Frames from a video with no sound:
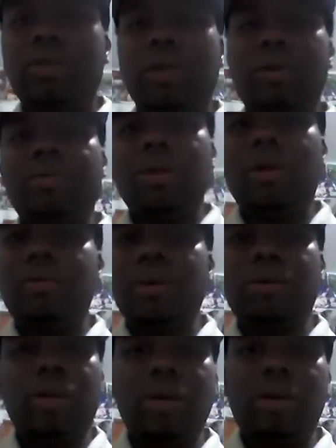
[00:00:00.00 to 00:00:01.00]
Trump. Don't
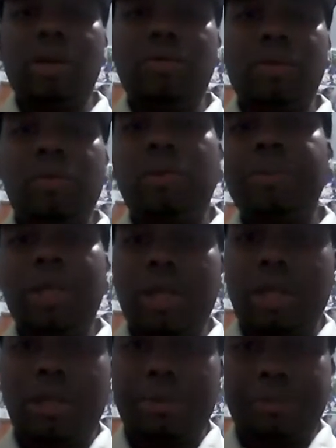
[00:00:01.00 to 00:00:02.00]
vote that evil woman
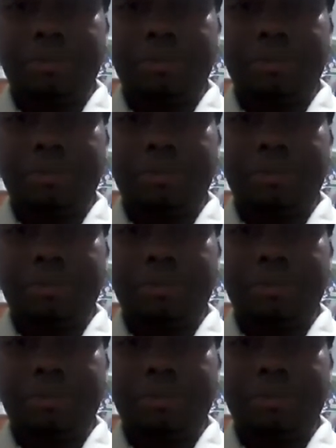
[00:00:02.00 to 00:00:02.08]
in.